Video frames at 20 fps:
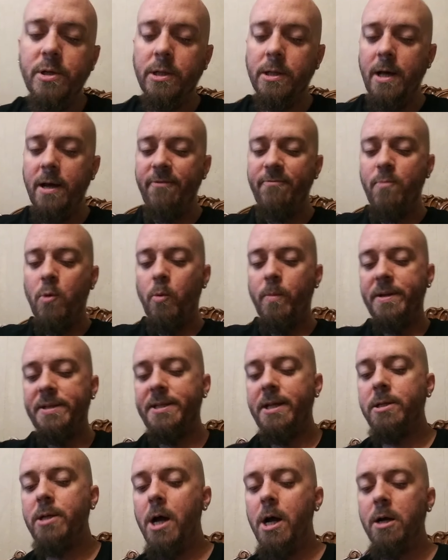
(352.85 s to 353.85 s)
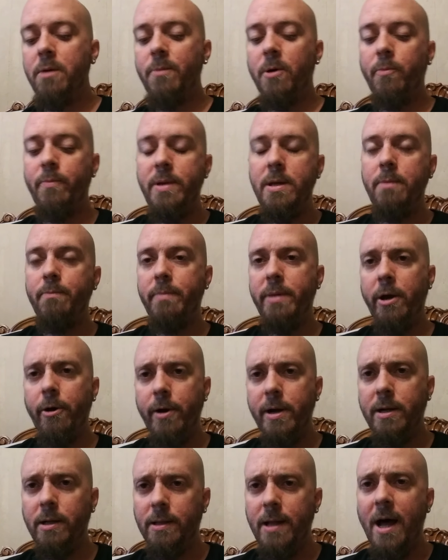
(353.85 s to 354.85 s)
a lot of moments that talk about being
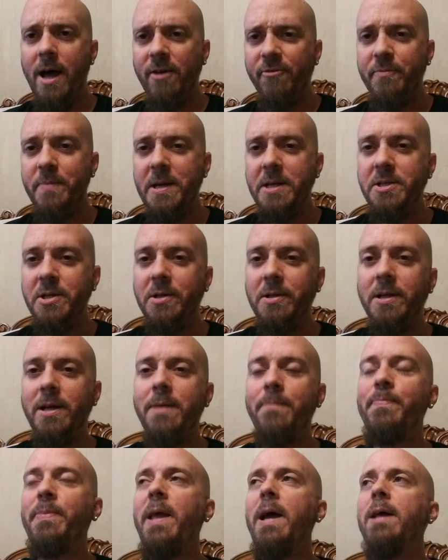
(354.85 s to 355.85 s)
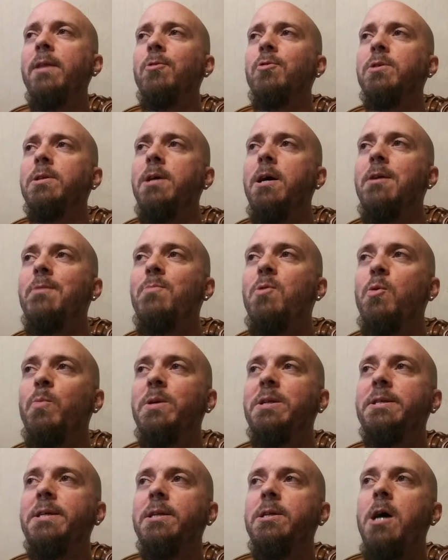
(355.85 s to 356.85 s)
buried alive, basically, and there's a lot of
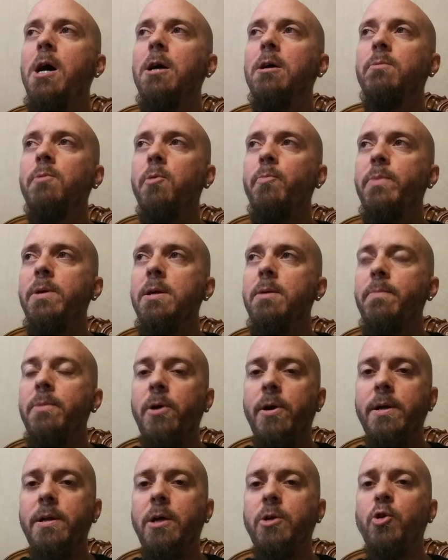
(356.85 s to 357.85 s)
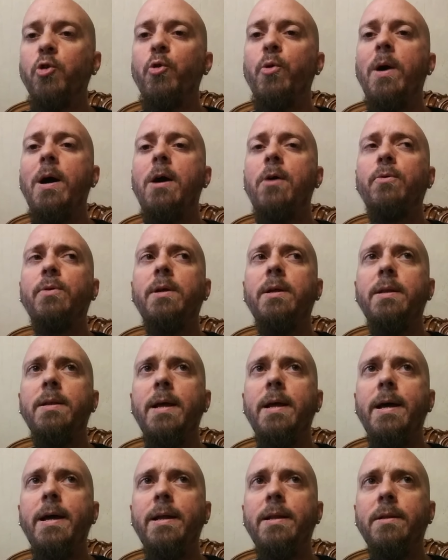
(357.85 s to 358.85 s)
moments that talk about being buried underground
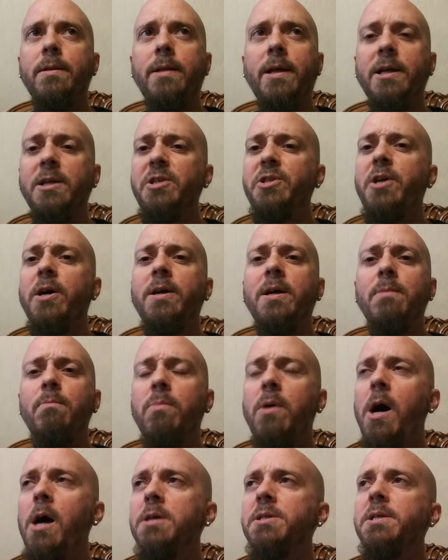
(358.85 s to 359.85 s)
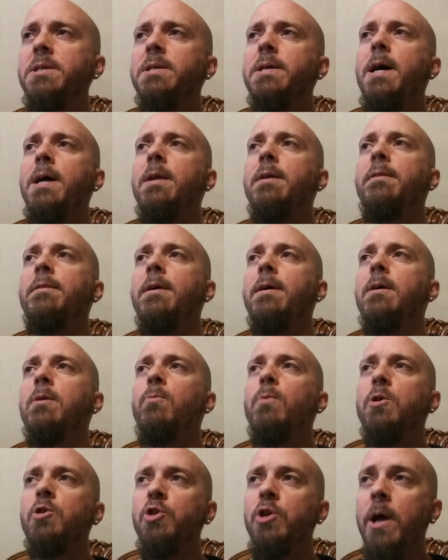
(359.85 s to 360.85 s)
and like stuck in boxes kind of thing,
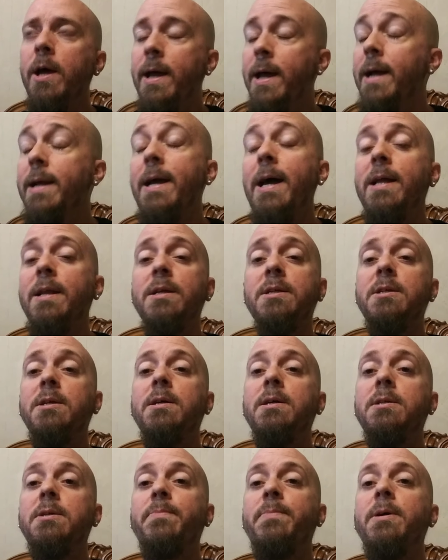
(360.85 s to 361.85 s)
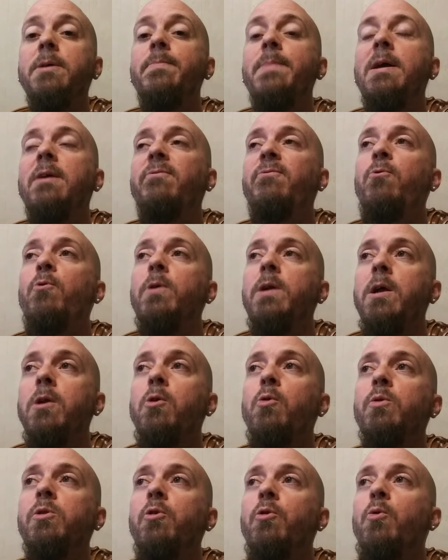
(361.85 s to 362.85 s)
which again is a big metaphor, and I know what they're